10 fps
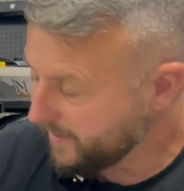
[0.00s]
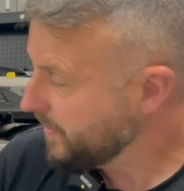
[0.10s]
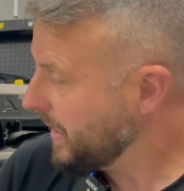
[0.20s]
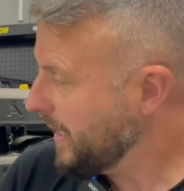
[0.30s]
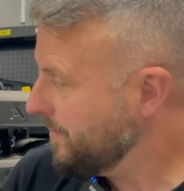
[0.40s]

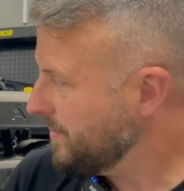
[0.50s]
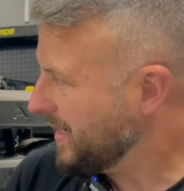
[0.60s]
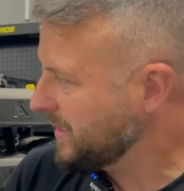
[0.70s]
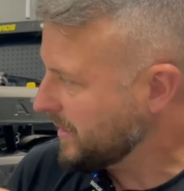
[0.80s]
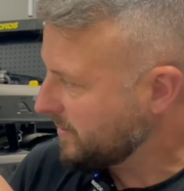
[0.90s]

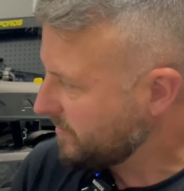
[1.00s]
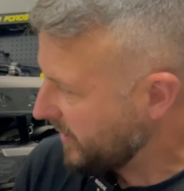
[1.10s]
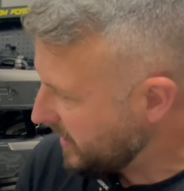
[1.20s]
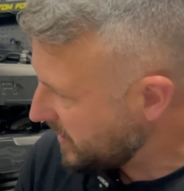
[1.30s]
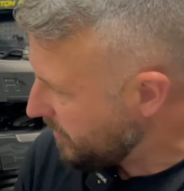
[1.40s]
I just
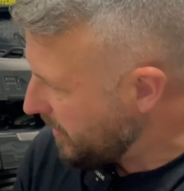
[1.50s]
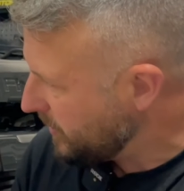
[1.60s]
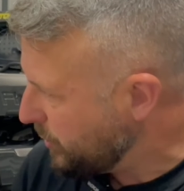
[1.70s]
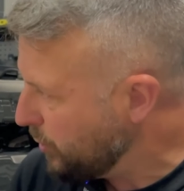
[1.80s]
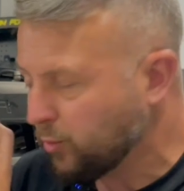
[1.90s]
find it's a
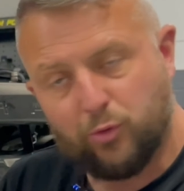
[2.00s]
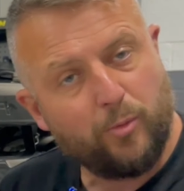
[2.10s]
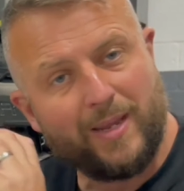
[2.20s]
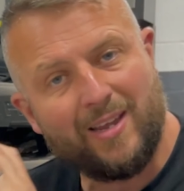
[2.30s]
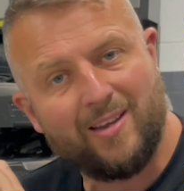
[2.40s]
bit too
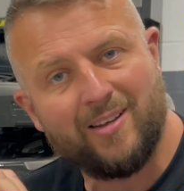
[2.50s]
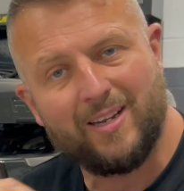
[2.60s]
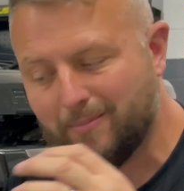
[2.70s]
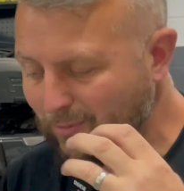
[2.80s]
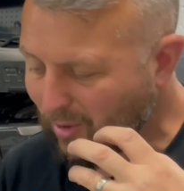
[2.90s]
chromey.
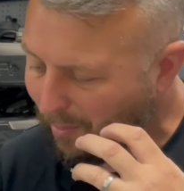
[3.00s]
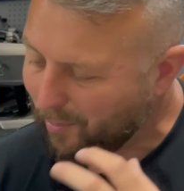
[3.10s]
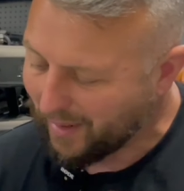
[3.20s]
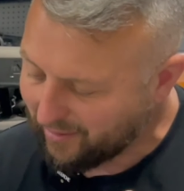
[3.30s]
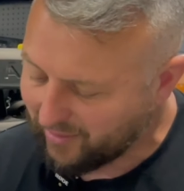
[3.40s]
I'm not a
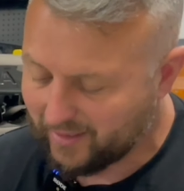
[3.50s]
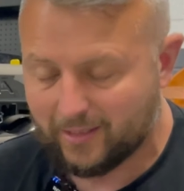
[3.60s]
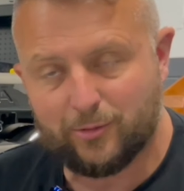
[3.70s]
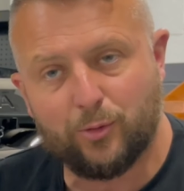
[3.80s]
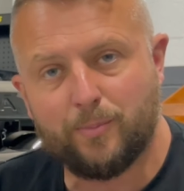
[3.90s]
big fan
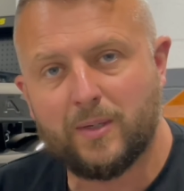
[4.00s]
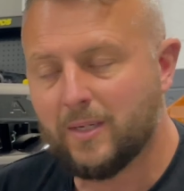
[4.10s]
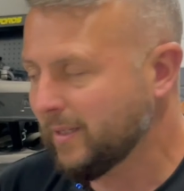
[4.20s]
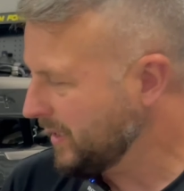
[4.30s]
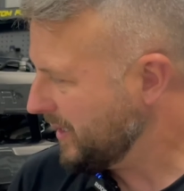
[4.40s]
of chrome,
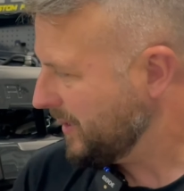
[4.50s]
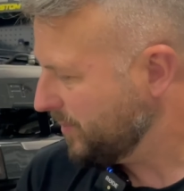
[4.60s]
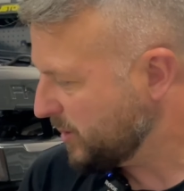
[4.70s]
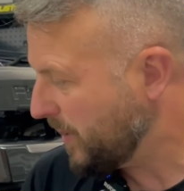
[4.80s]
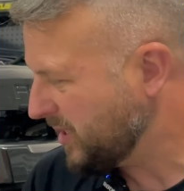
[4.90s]

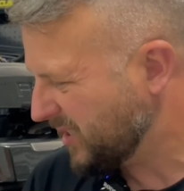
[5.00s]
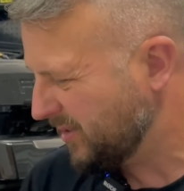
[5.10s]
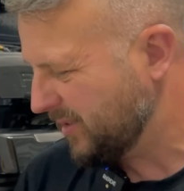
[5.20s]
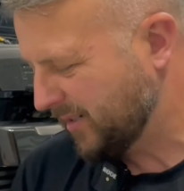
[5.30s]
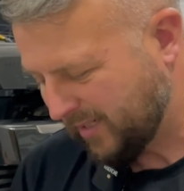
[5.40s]

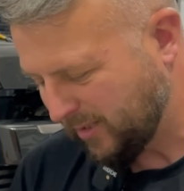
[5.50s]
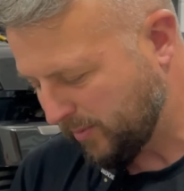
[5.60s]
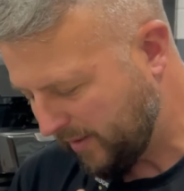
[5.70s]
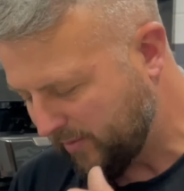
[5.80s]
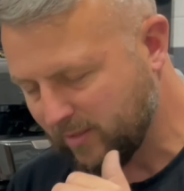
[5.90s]
especially nowadays
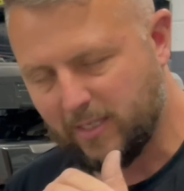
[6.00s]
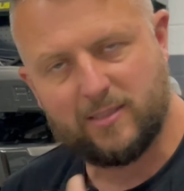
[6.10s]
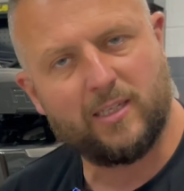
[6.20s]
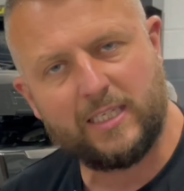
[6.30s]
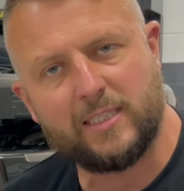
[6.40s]
when everything's
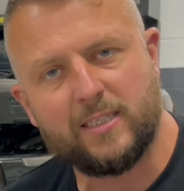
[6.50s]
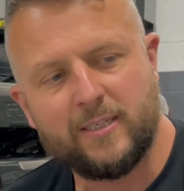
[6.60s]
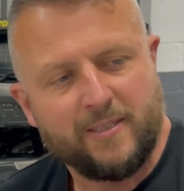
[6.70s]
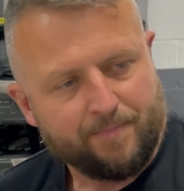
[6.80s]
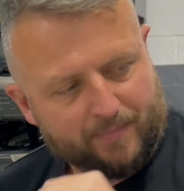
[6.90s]
getting deleted.
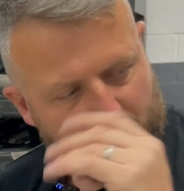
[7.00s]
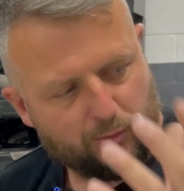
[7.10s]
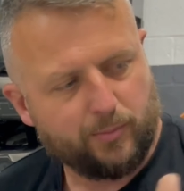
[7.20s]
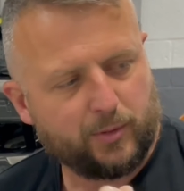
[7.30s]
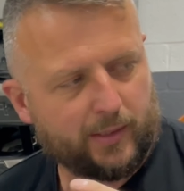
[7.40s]

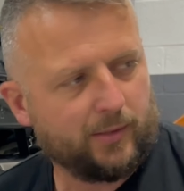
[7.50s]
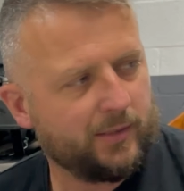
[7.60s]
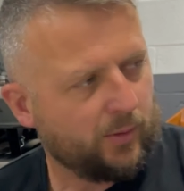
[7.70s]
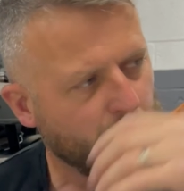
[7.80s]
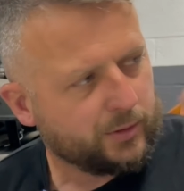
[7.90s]
Chrome's quite
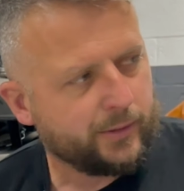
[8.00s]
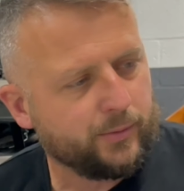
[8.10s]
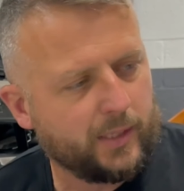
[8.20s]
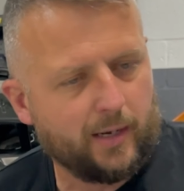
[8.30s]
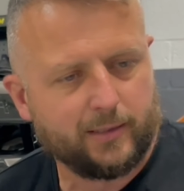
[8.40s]
old in the old
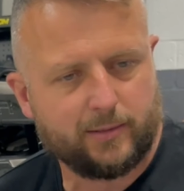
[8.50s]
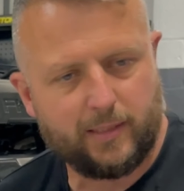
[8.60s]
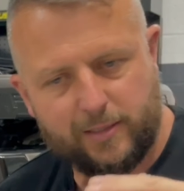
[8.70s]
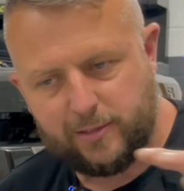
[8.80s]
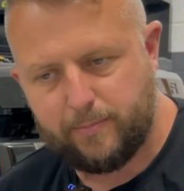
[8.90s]
school cars
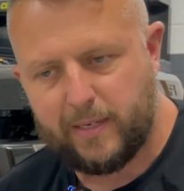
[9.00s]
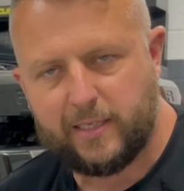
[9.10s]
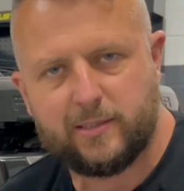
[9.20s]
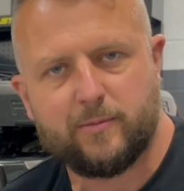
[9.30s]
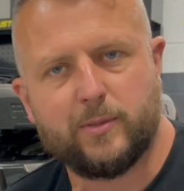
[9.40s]
and engine
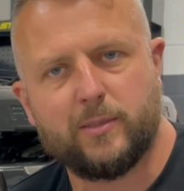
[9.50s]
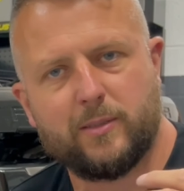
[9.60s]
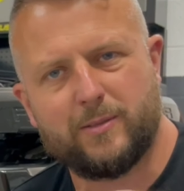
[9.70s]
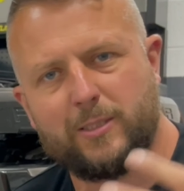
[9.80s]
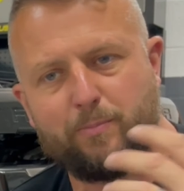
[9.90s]
bays and
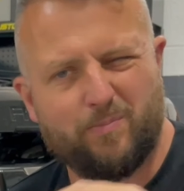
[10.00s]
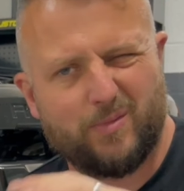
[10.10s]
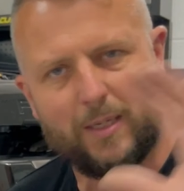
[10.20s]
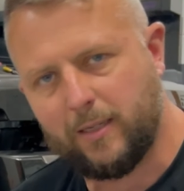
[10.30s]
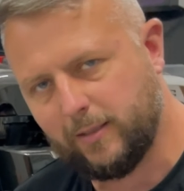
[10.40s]
whatnot, just
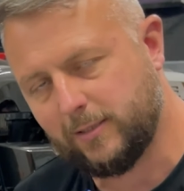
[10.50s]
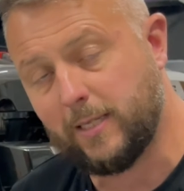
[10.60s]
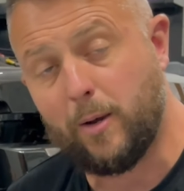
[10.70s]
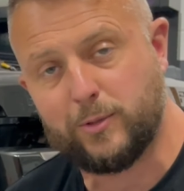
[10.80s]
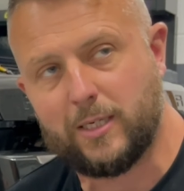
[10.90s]

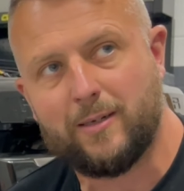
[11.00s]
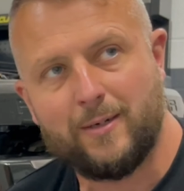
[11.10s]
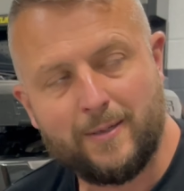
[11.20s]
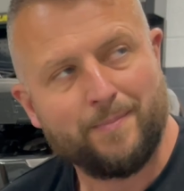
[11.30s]
nostalgia.